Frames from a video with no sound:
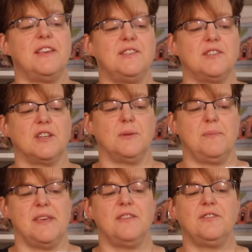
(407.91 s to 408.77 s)
this little
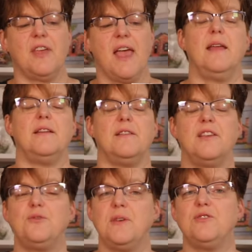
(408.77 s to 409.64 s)
piece.
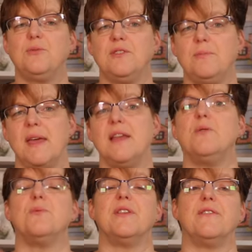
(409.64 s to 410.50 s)
This piece was
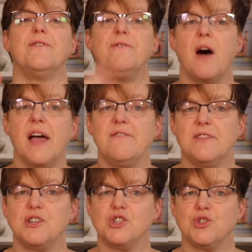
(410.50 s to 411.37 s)
made with a
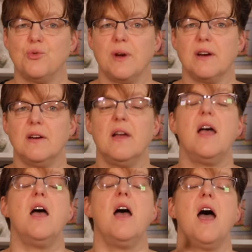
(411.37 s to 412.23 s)
5-inch square,
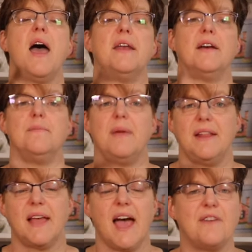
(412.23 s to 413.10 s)
and I
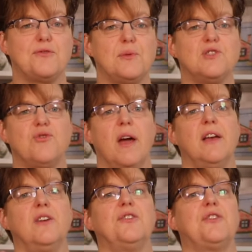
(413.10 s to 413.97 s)
made half square
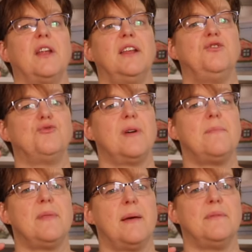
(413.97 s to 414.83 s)
triangles and I
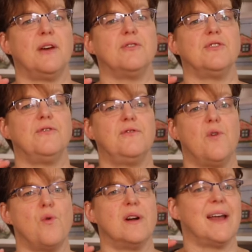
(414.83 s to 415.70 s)
trimmed them down to
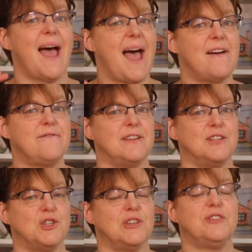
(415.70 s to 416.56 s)
4.5
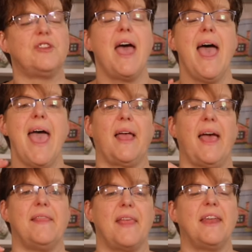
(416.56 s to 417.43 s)
inches.
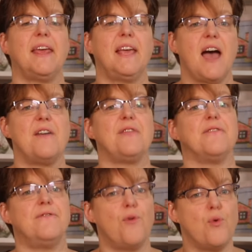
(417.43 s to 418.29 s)
And then I cut
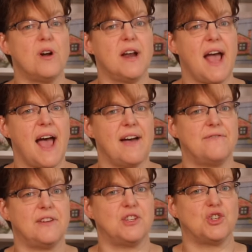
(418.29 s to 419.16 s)
the
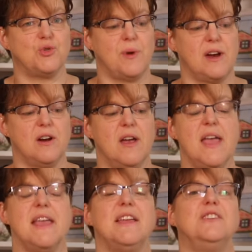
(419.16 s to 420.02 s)
4.5 inch
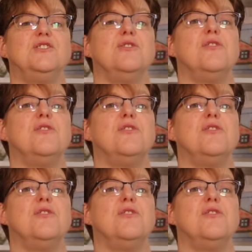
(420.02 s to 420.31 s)
square into